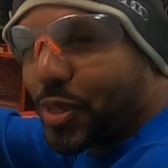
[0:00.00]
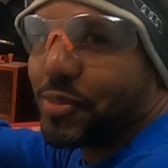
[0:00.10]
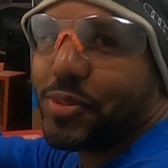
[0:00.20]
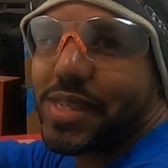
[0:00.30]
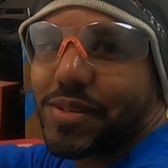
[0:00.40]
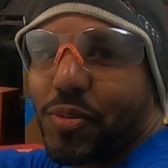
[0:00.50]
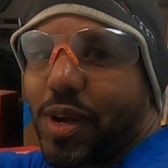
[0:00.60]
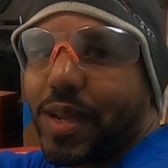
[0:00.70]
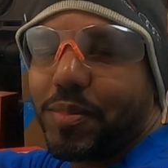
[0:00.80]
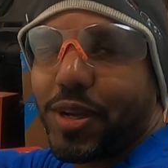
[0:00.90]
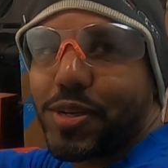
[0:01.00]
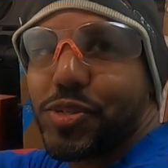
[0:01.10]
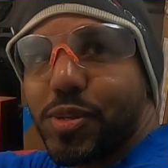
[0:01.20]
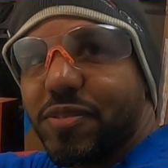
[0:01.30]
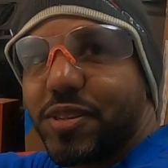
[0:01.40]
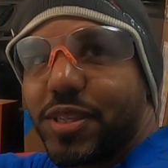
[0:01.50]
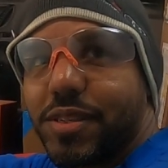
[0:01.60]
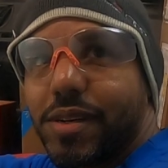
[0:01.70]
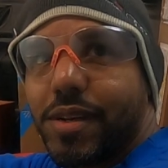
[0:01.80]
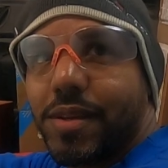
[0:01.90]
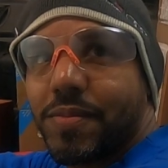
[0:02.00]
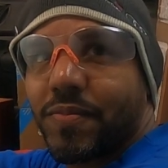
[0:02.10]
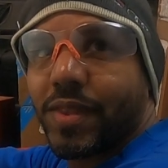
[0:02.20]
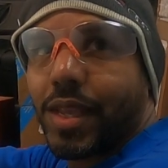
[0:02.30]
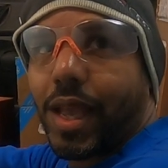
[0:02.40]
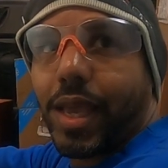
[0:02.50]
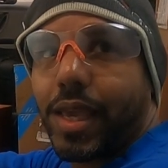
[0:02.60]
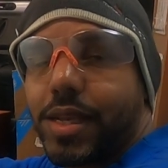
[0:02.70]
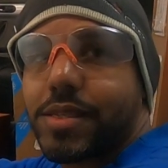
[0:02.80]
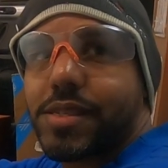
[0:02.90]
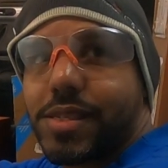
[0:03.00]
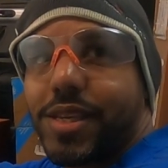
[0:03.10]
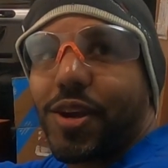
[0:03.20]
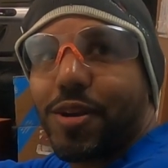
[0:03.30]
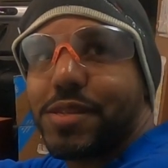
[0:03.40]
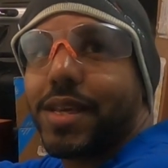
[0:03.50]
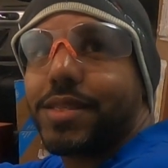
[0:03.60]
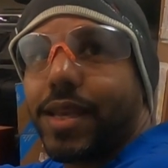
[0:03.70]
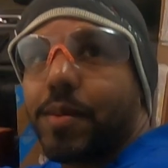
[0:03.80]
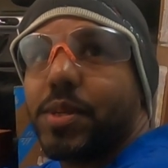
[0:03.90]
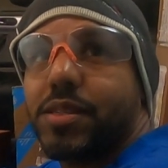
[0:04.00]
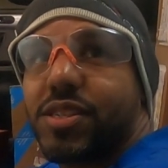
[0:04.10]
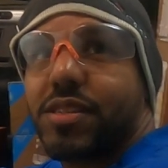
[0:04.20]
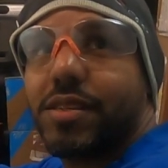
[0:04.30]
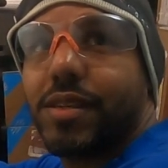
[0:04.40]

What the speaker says: one reason why I'm not a drifter. Oh. I hate to see cars get damaged.